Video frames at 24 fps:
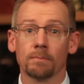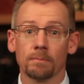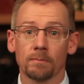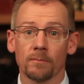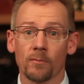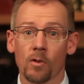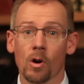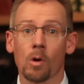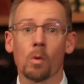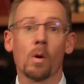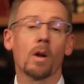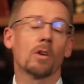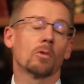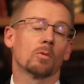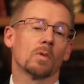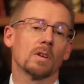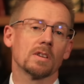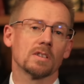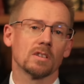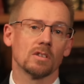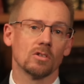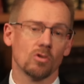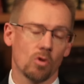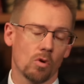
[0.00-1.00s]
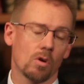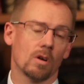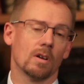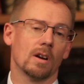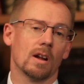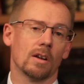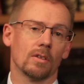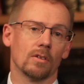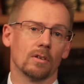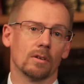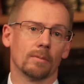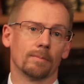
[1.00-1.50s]
for one reason or
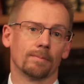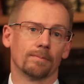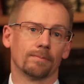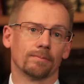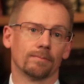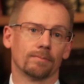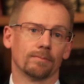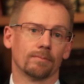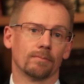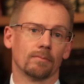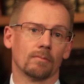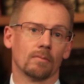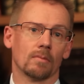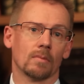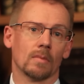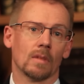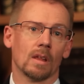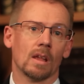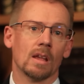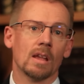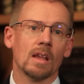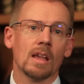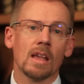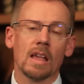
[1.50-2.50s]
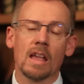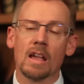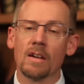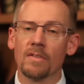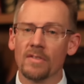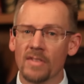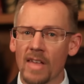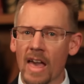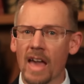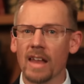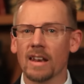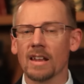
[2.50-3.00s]
another. If
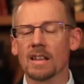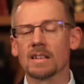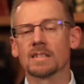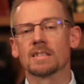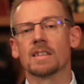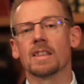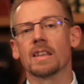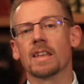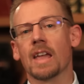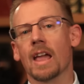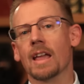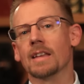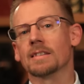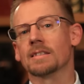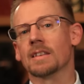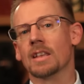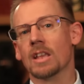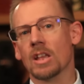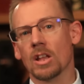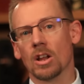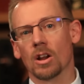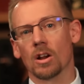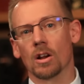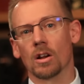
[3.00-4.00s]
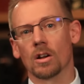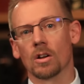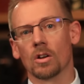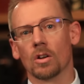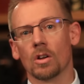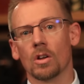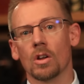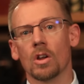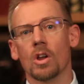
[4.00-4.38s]
that is the case here,